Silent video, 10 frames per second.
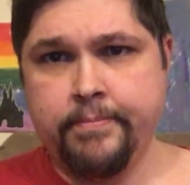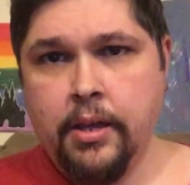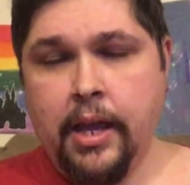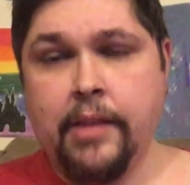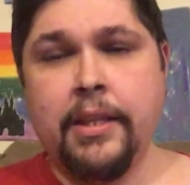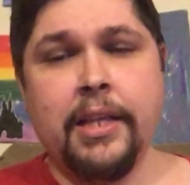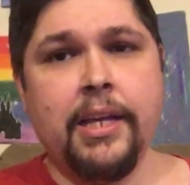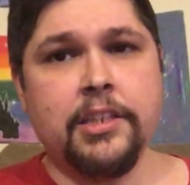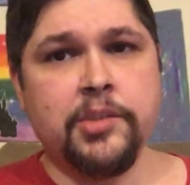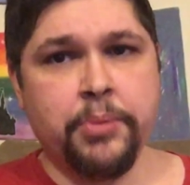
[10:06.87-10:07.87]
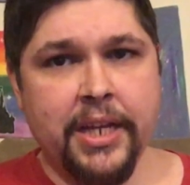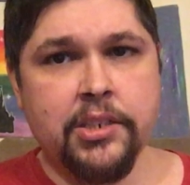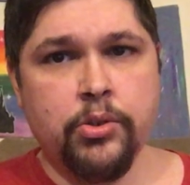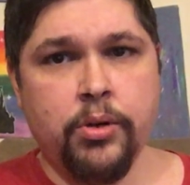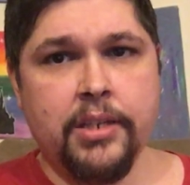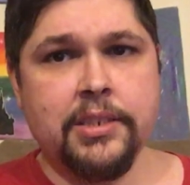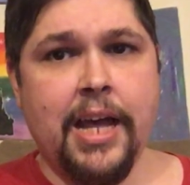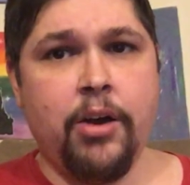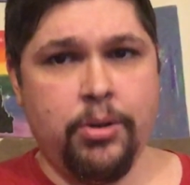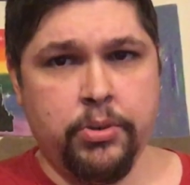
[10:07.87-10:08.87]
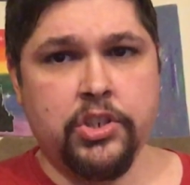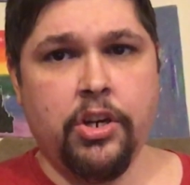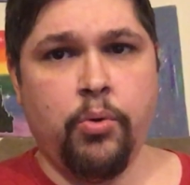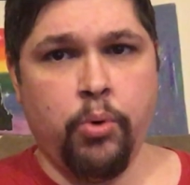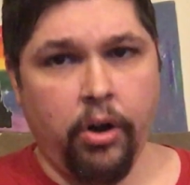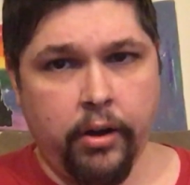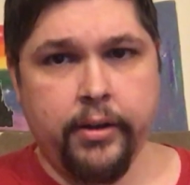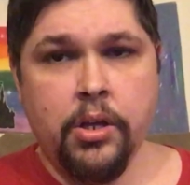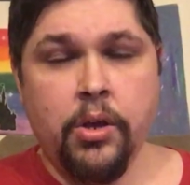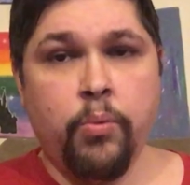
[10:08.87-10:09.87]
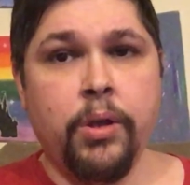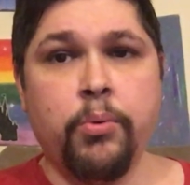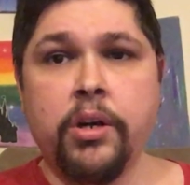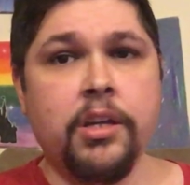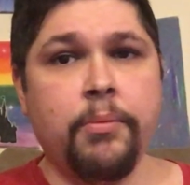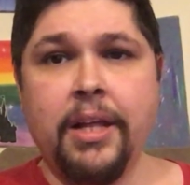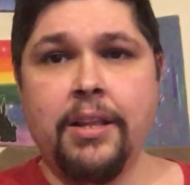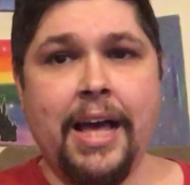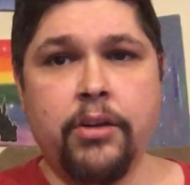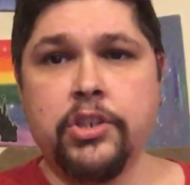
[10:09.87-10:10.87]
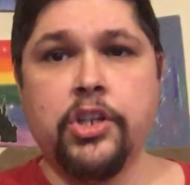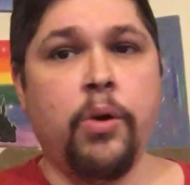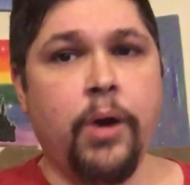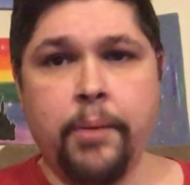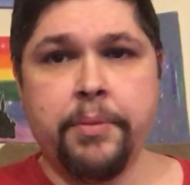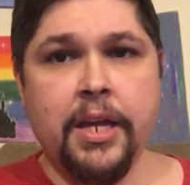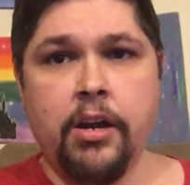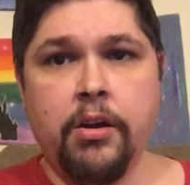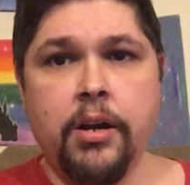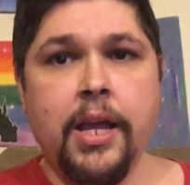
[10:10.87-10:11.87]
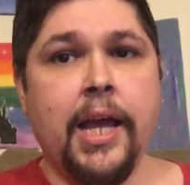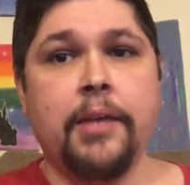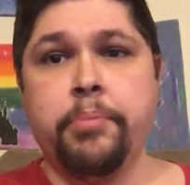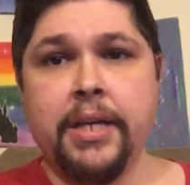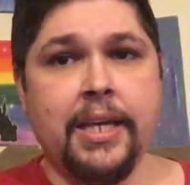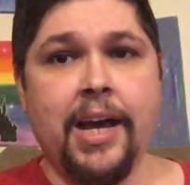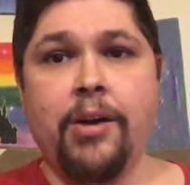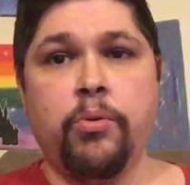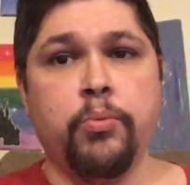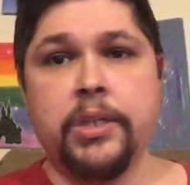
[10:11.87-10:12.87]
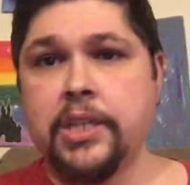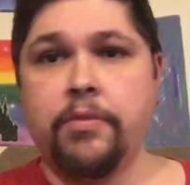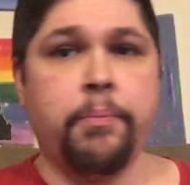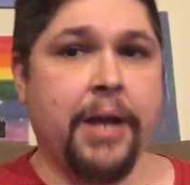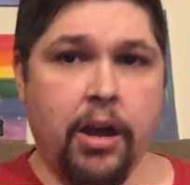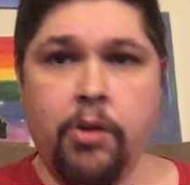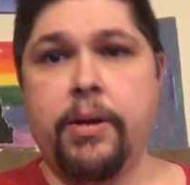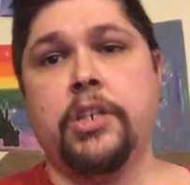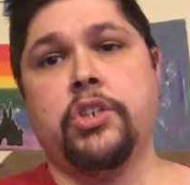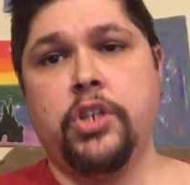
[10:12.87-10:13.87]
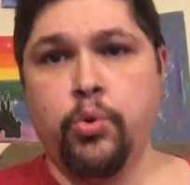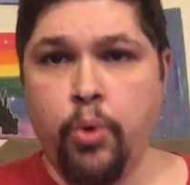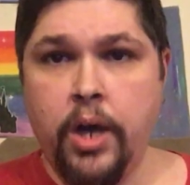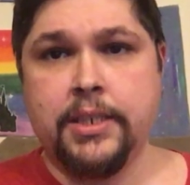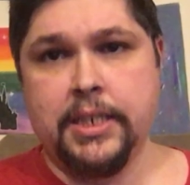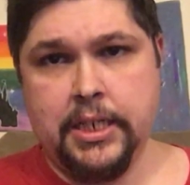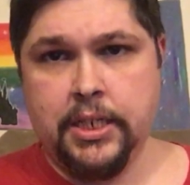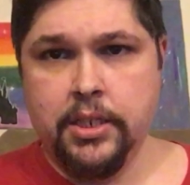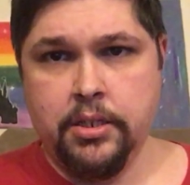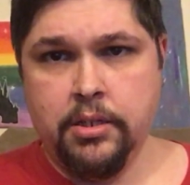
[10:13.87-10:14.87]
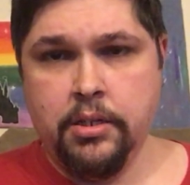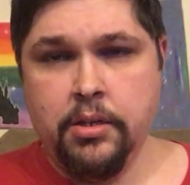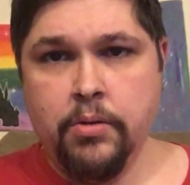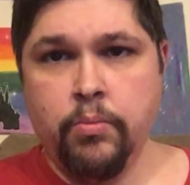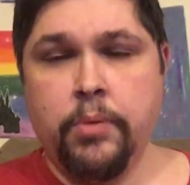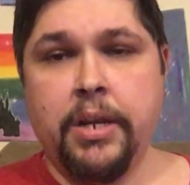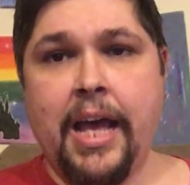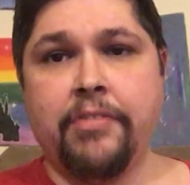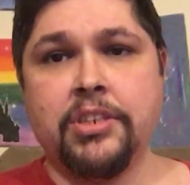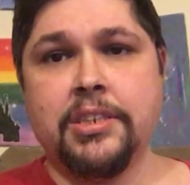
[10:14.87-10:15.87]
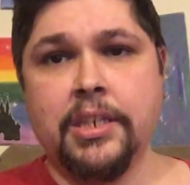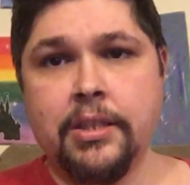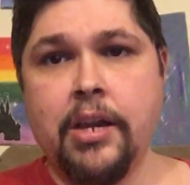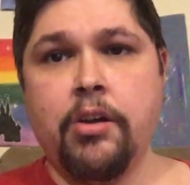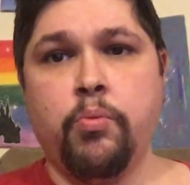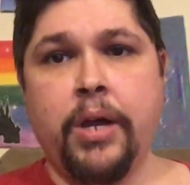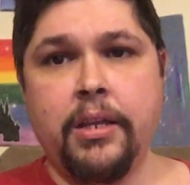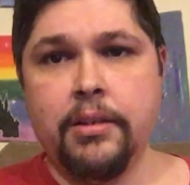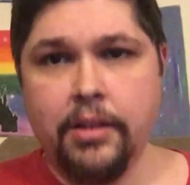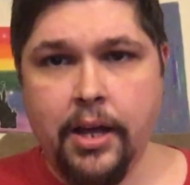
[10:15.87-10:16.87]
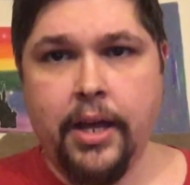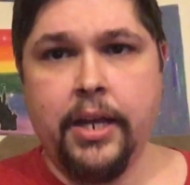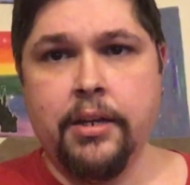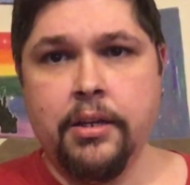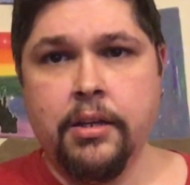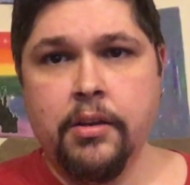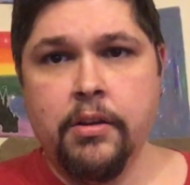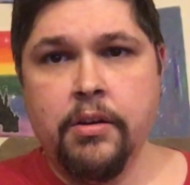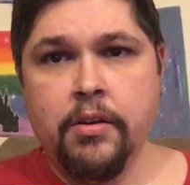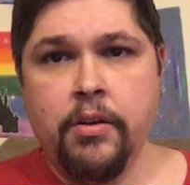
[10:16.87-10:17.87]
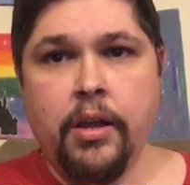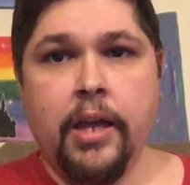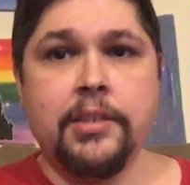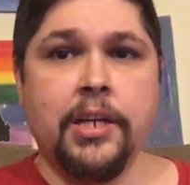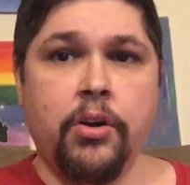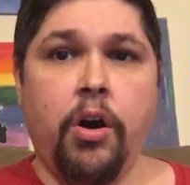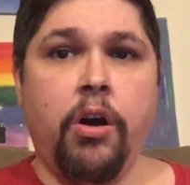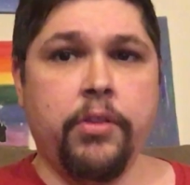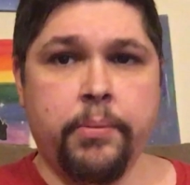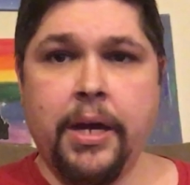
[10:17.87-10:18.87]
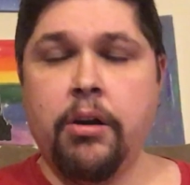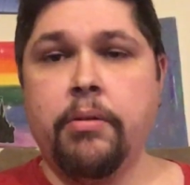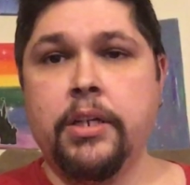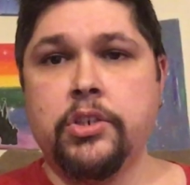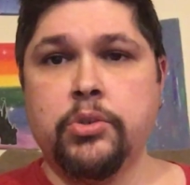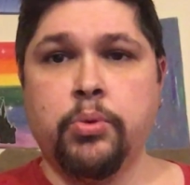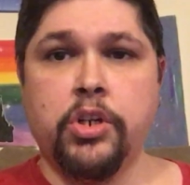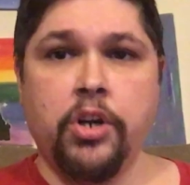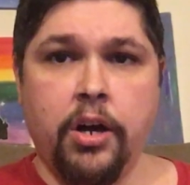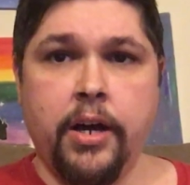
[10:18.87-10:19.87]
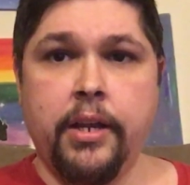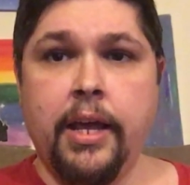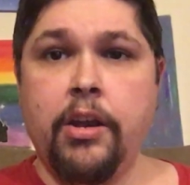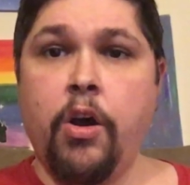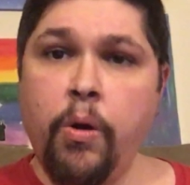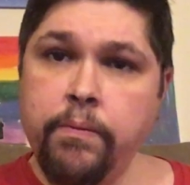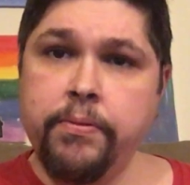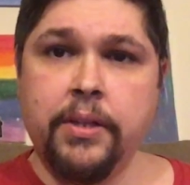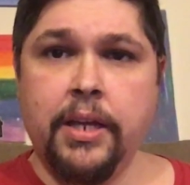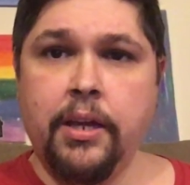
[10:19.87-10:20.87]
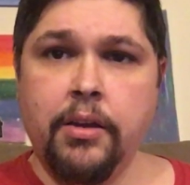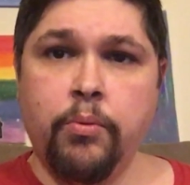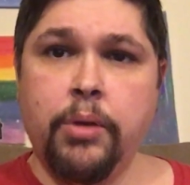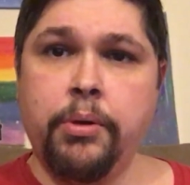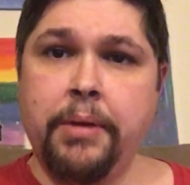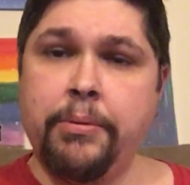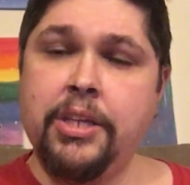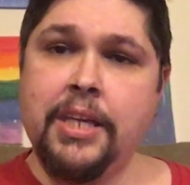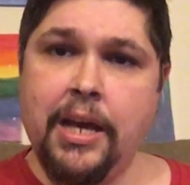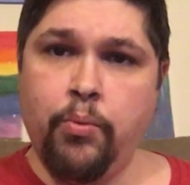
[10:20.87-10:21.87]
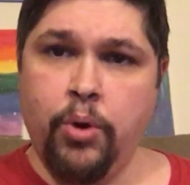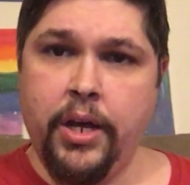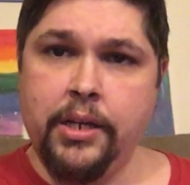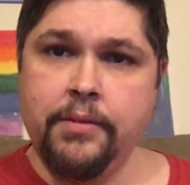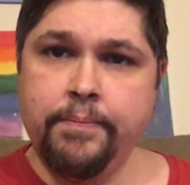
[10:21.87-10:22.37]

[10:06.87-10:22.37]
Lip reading: And then they explained to us how it was going to work. We weren't going to be allowed to go up there and pick out whichever Power Ranger you wanted. We would have to sit there and wait in line until all the Power Rangers were gone, and hopefully we would be able to get one.